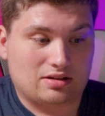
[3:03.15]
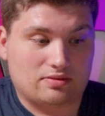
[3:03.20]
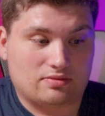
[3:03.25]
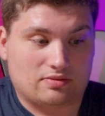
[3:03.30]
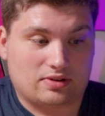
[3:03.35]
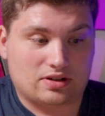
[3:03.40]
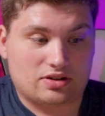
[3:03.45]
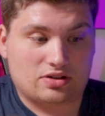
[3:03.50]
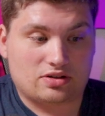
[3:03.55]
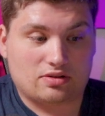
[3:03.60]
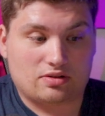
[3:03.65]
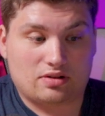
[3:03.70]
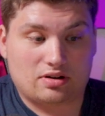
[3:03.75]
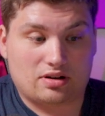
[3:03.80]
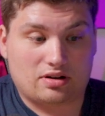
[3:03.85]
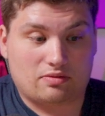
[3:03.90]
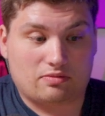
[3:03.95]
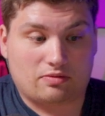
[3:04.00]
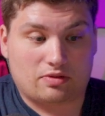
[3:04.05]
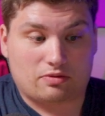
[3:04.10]
which
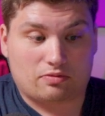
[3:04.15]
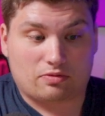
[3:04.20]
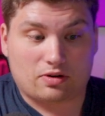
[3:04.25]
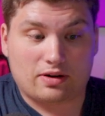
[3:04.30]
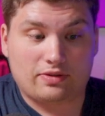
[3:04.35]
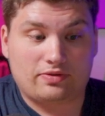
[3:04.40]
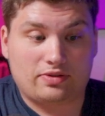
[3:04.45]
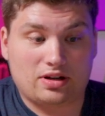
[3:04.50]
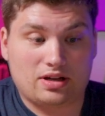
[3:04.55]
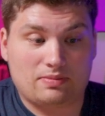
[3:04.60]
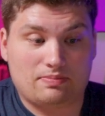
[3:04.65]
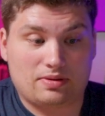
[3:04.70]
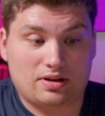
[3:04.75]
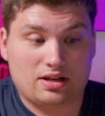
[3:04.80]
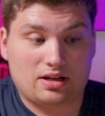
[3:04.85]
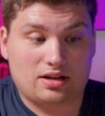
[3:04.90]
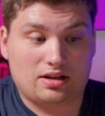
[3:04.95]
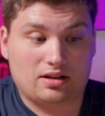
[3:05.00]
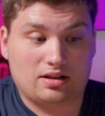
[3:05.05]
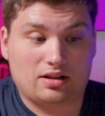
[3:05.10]
would roughly
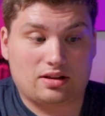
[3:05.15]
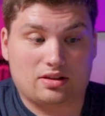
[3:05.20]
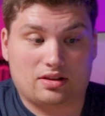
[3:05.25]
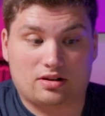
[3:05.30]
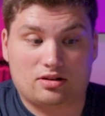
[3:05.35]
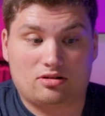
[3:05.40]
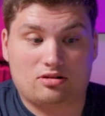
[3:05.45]
be